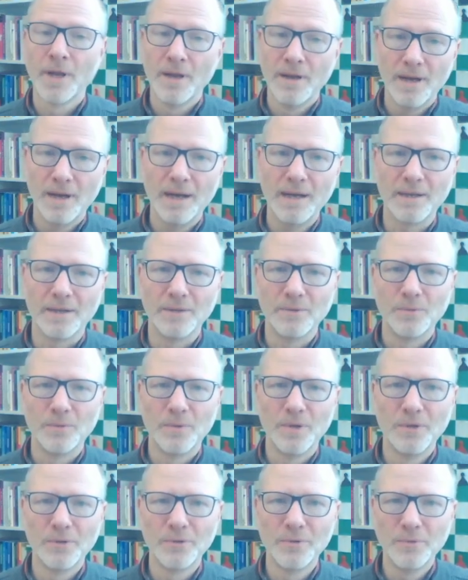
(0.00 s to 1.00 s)
Hi,
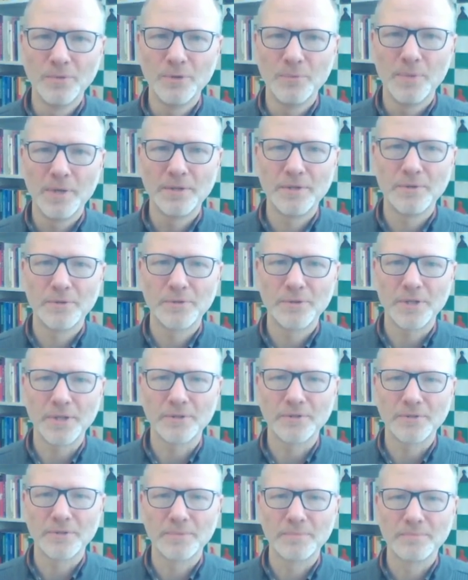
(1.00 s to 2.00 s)
welcome to Bet Your
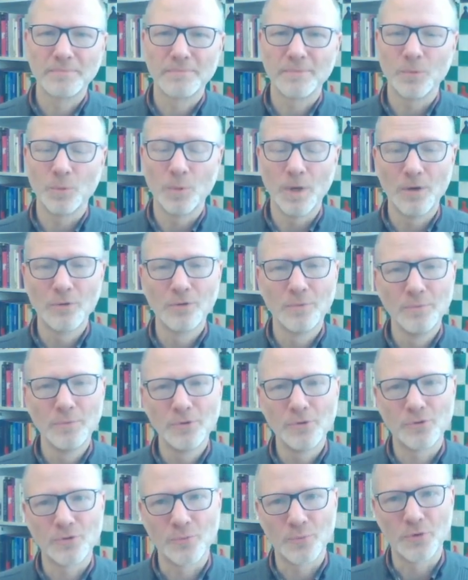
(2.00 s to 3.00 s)
Chess. Welcome
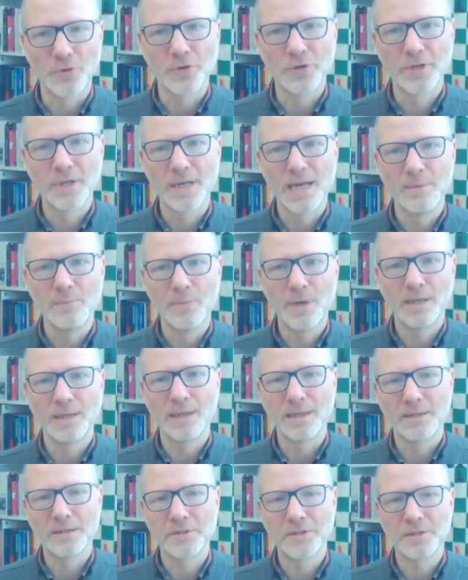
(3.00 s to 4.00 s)
to Supporter Game
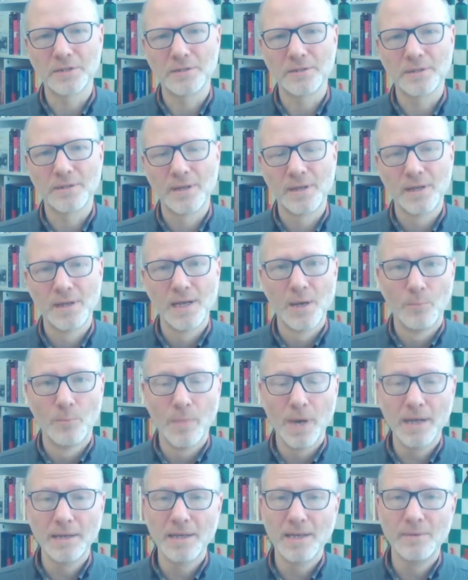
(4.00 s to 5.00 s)
Analysis.
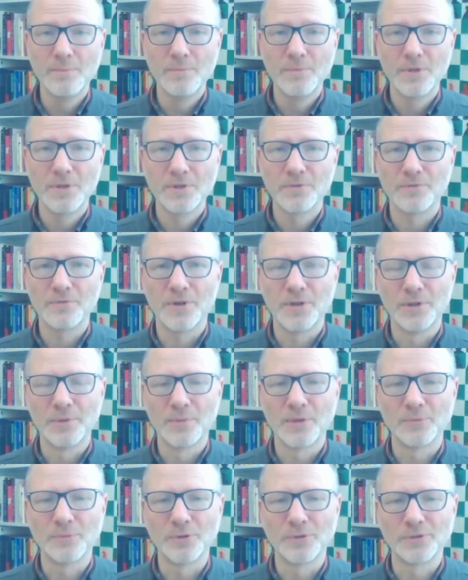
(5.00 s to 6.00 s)
My name is
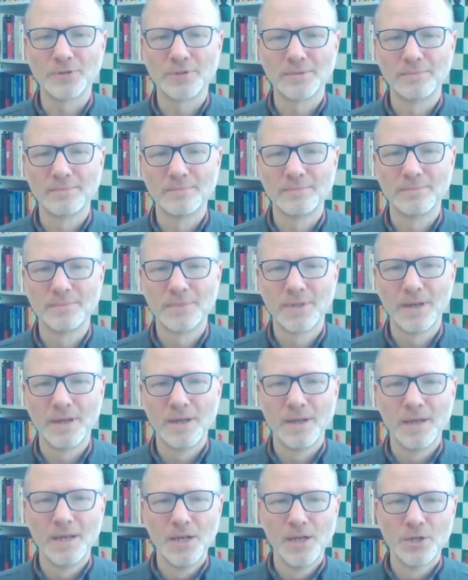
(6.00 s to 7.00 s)
Waldemar Moes.
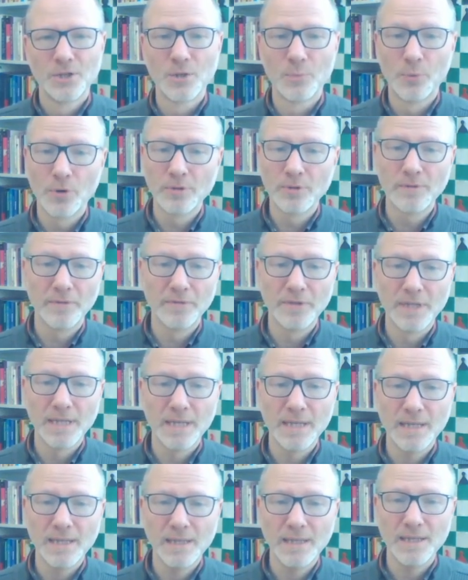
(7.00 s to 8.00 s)
Supporter of the
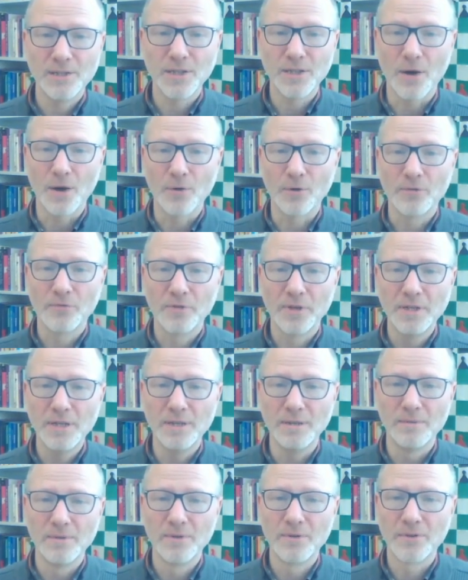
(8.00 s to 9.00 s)
day is Auke van
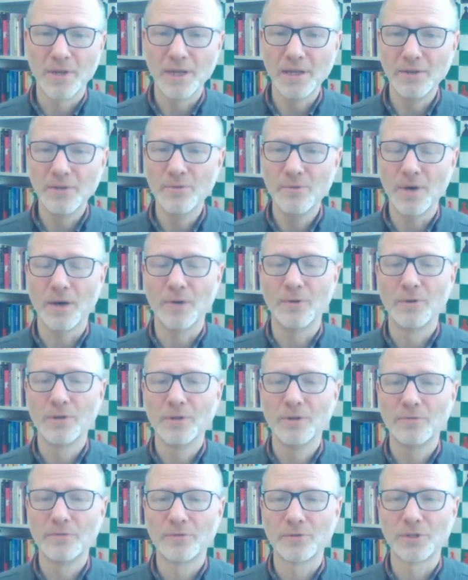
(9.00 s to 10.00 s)
Nie. Thank you,
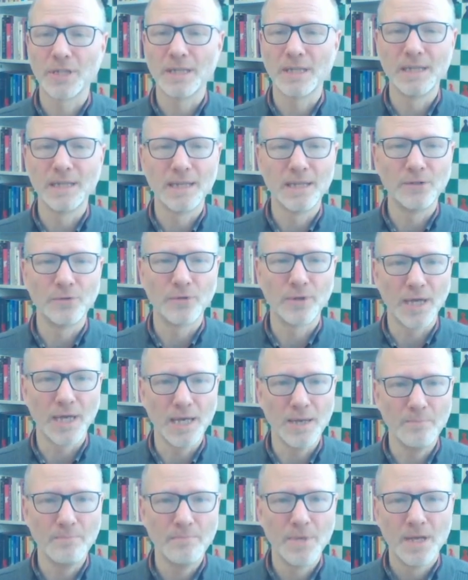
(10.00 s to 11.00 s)
Auke, for sending in your
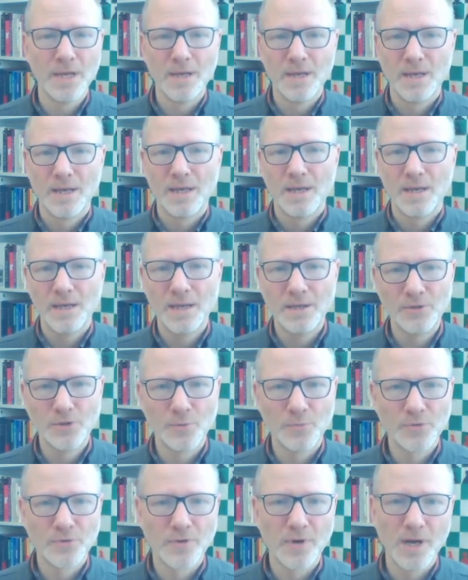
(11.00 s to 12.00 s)
game and
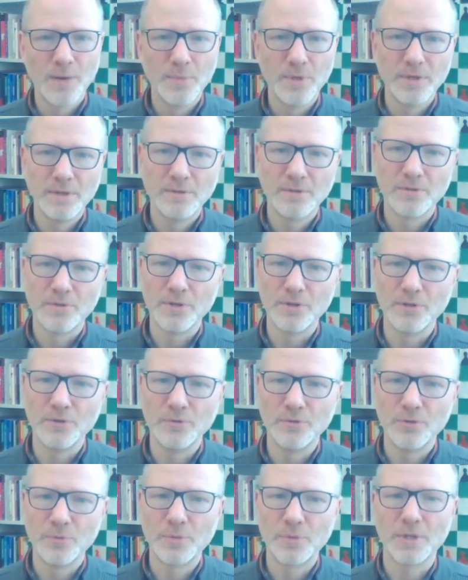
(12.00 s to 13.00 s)
subscribing to the
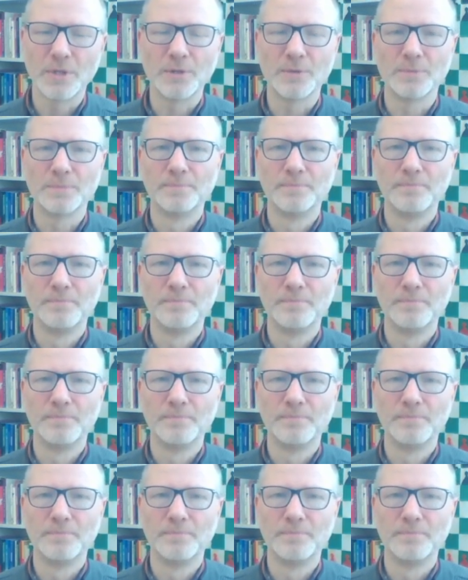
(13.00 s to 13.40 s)
YouTube channel.